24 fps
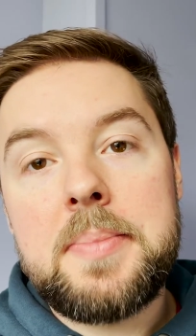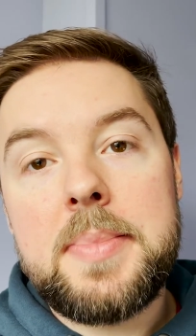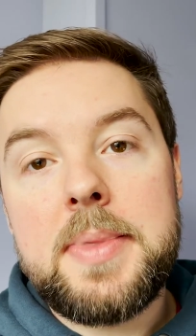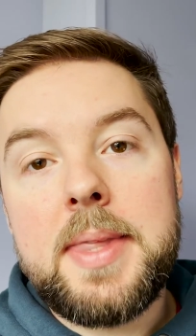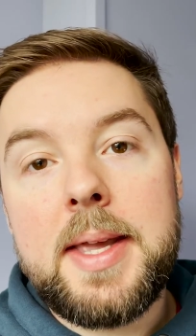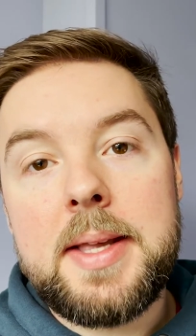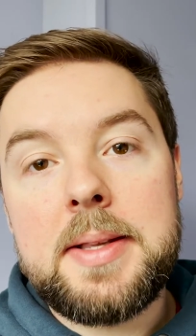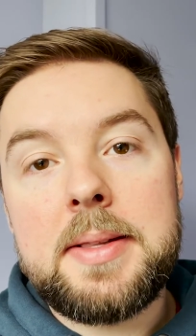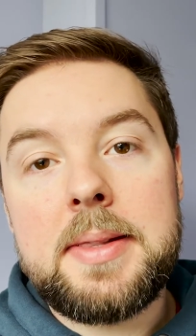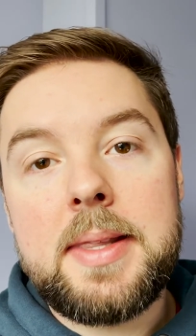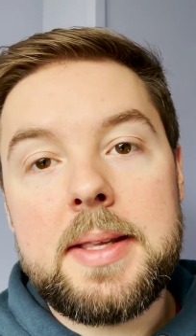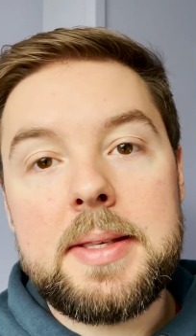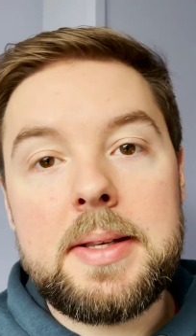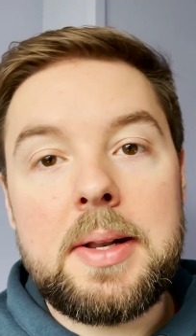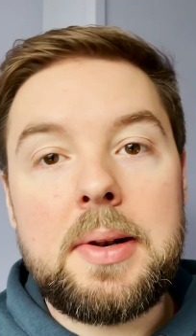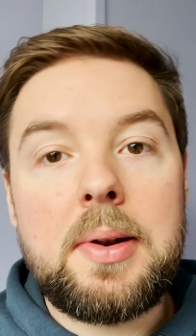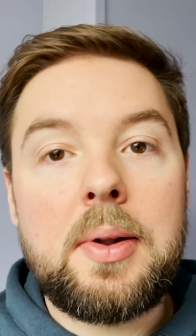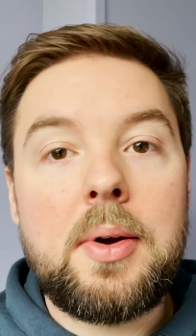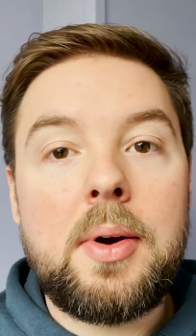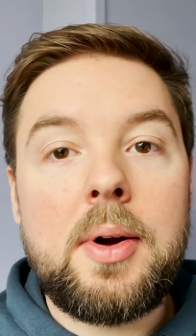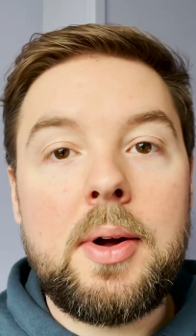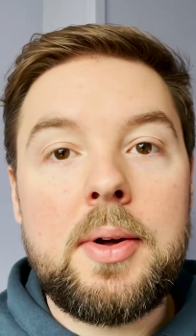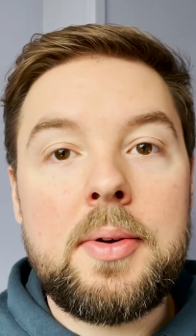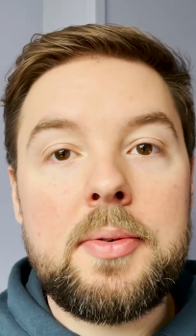there's a
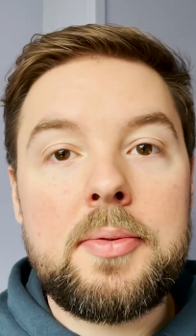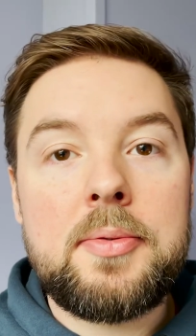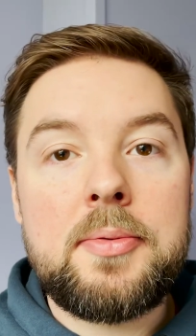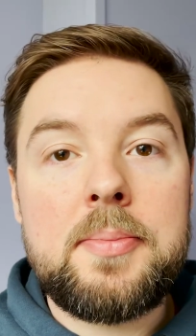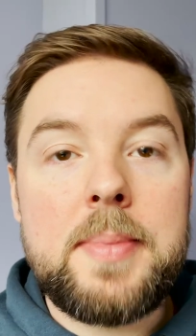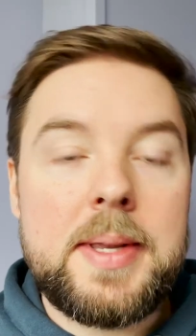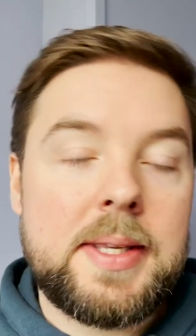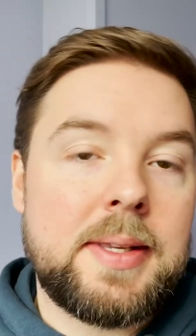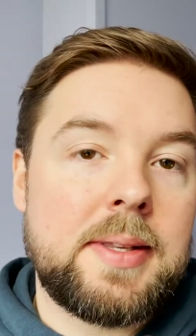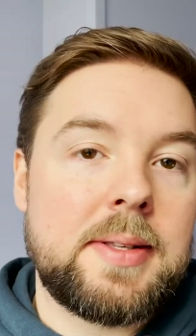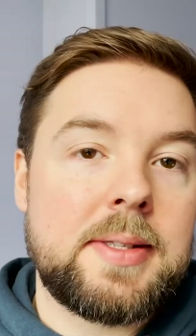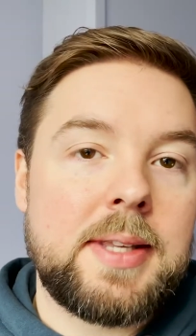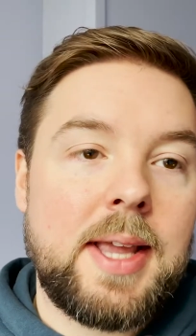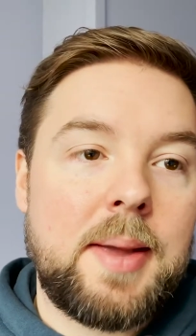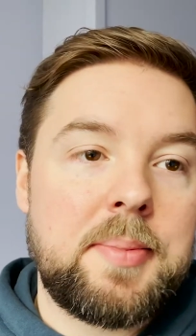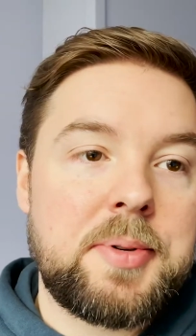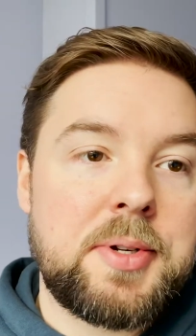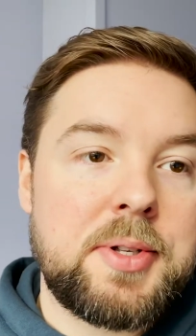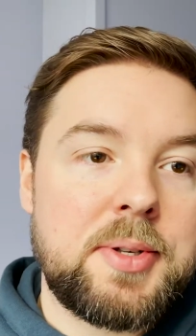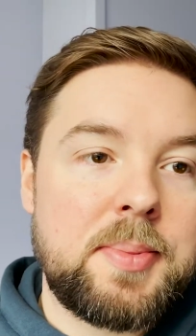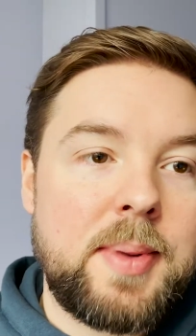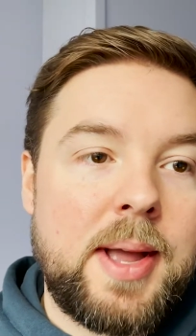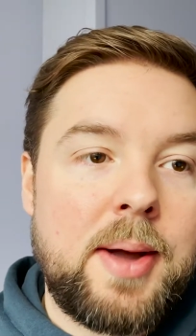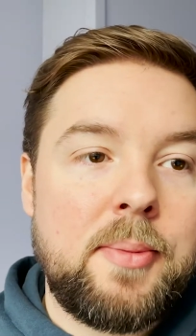lot of
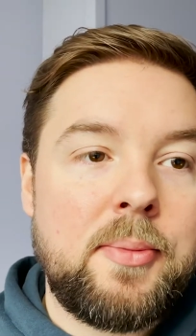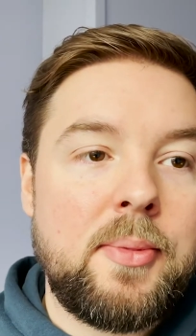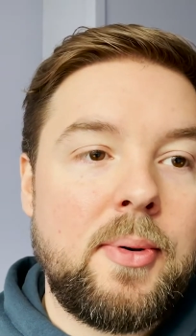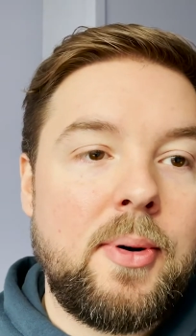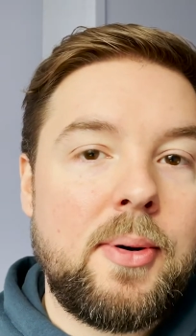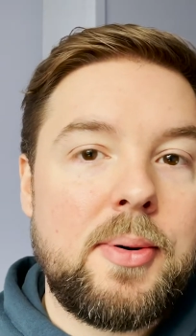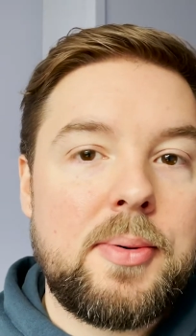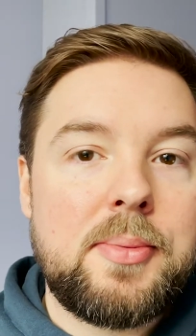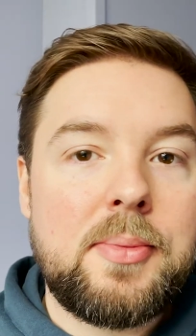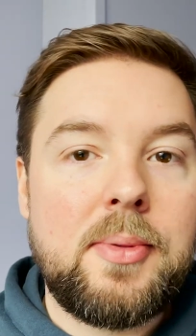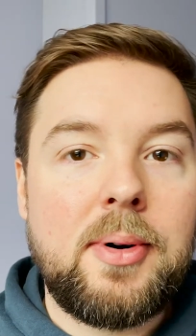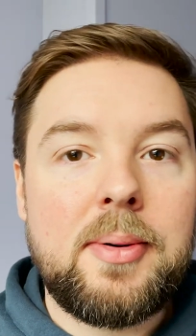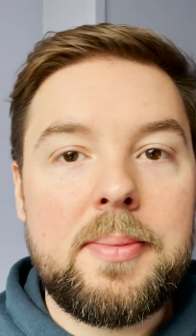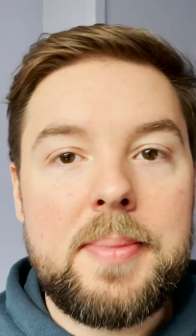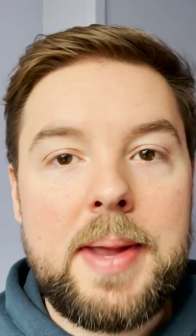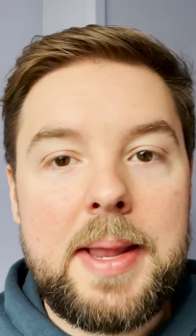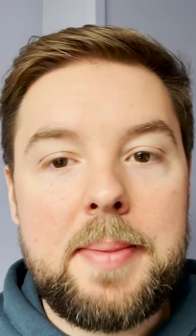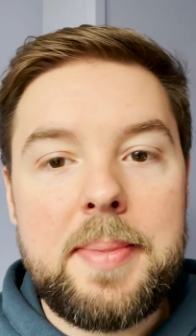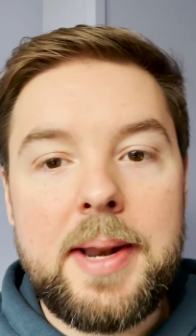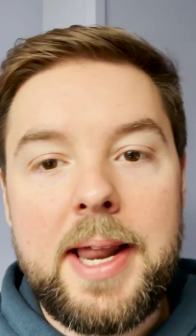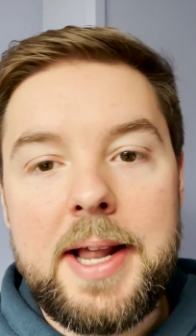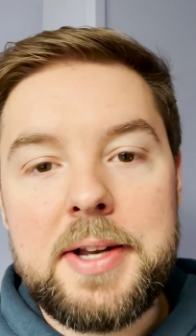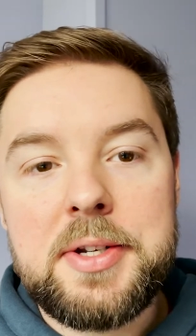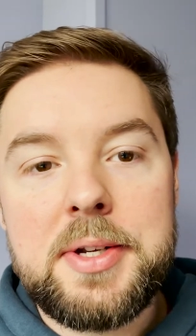misconceptions about what
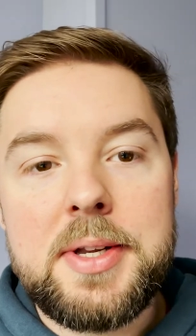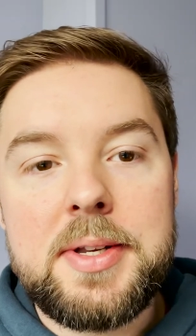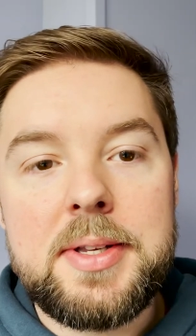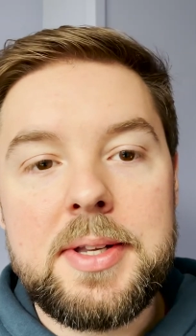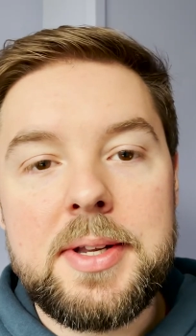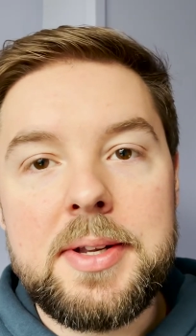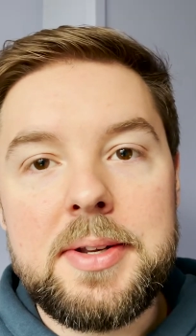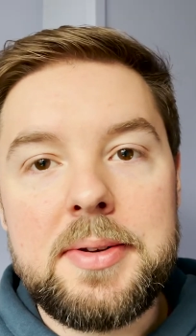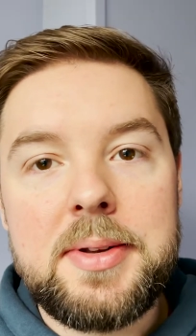people actually do.